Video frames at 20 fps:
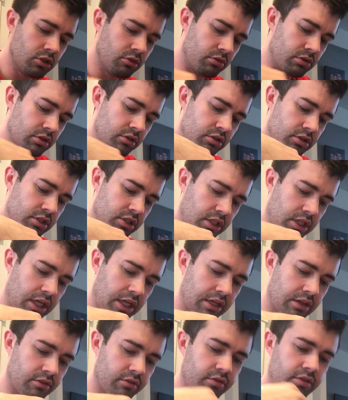we learned to
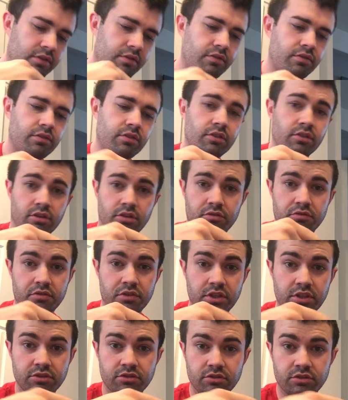kind of, if
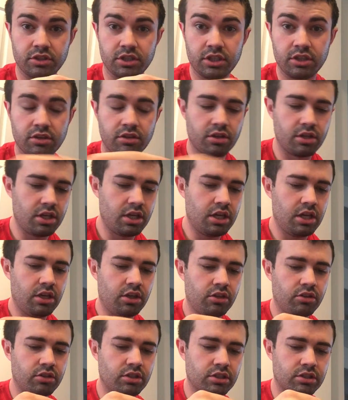these are teeth,
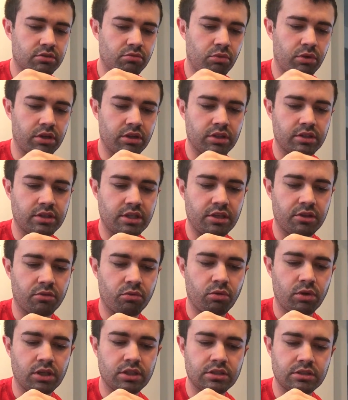you just, where the teeth
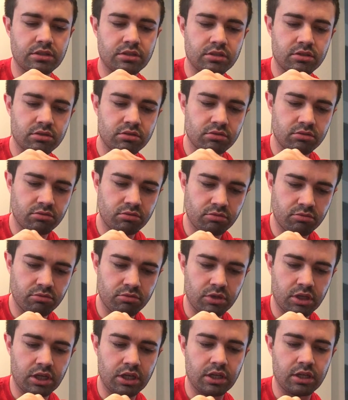was,
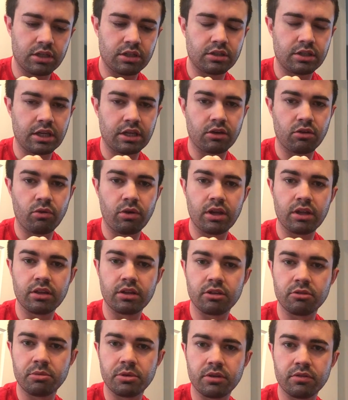take away a
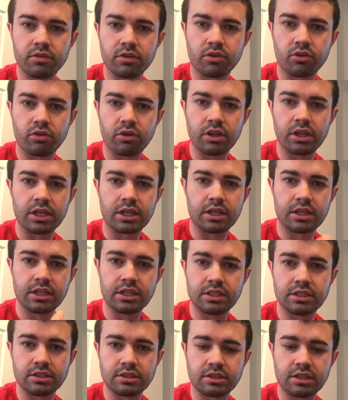little bit of acrylic, and
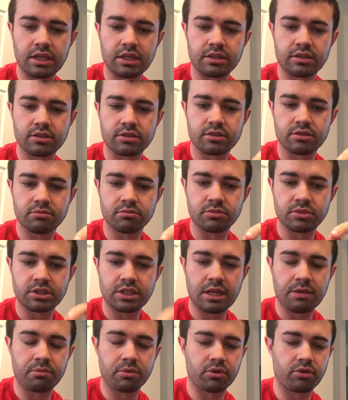then just take some
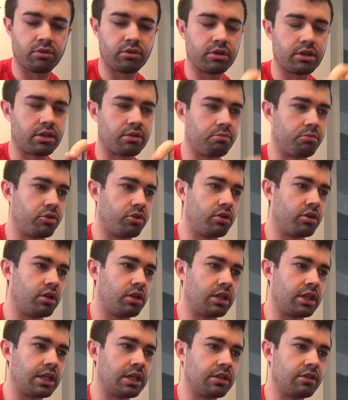snap acrylic, put it
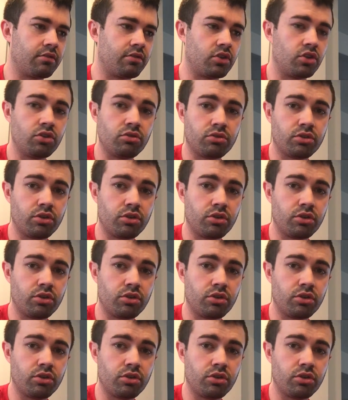on the end of a new